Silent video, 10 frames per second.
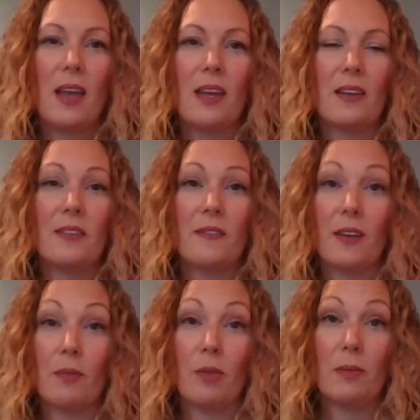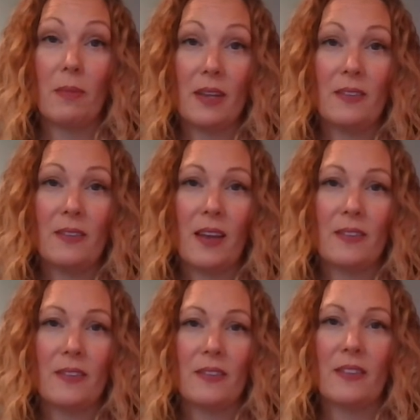It is available in many
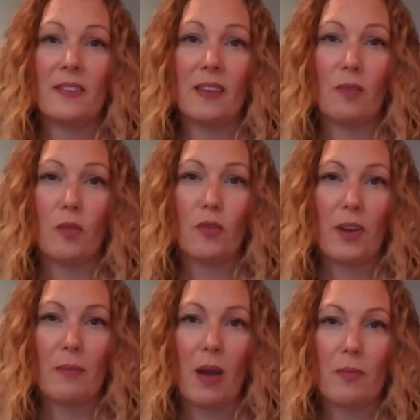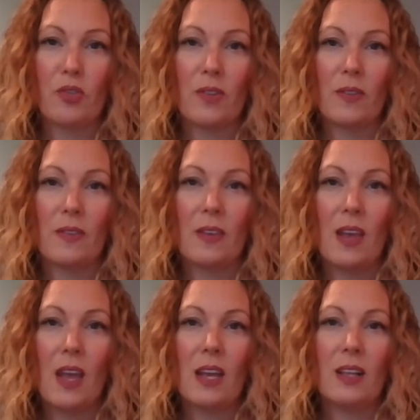sizes and several frame options,
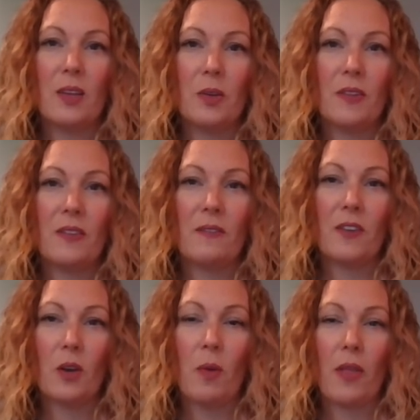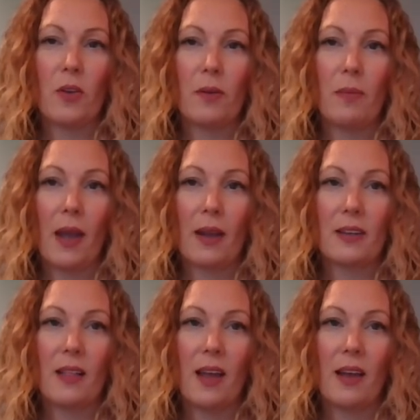including severe weather
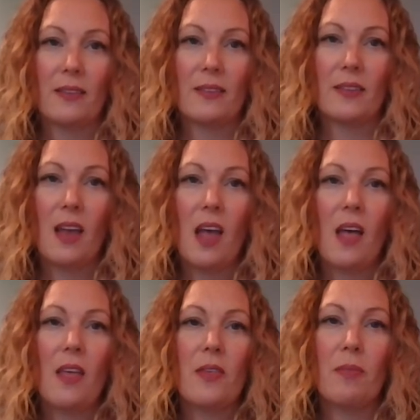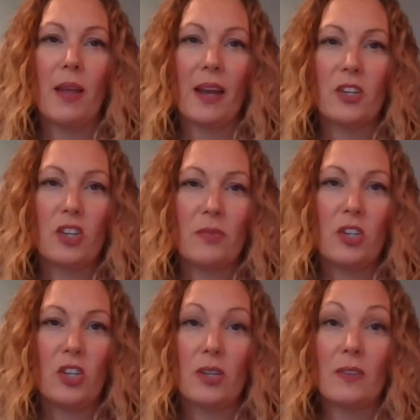impact glass. The black
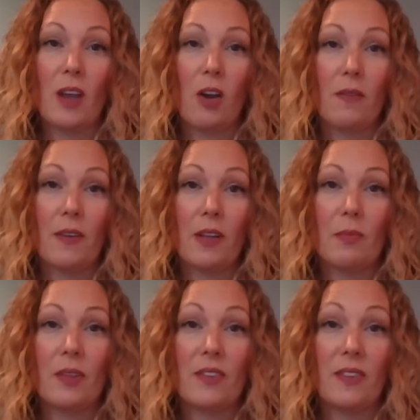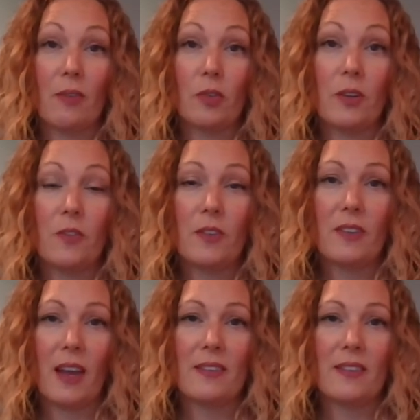GBGs are available in several different
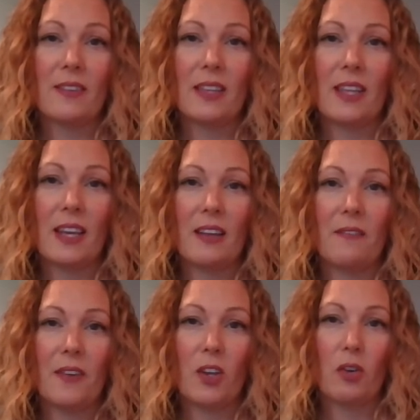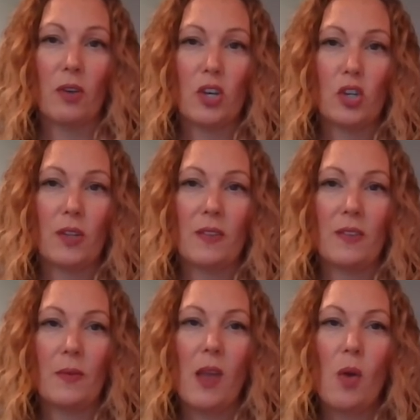sizes and light
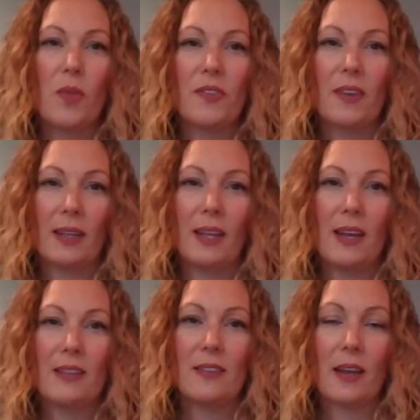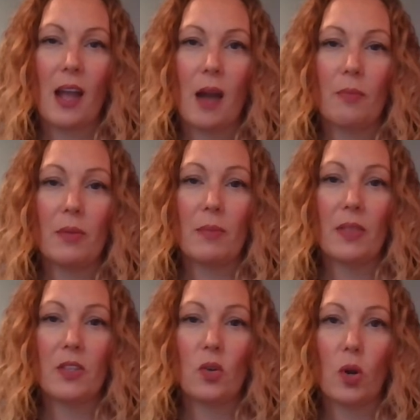configurations, with sidelights that
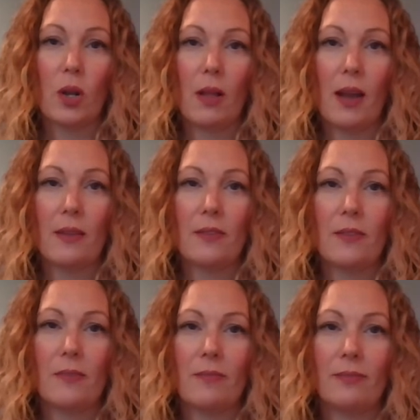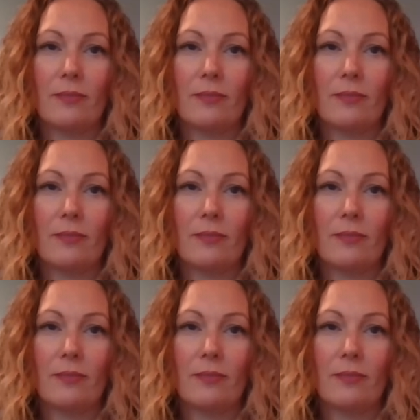complement the door glass.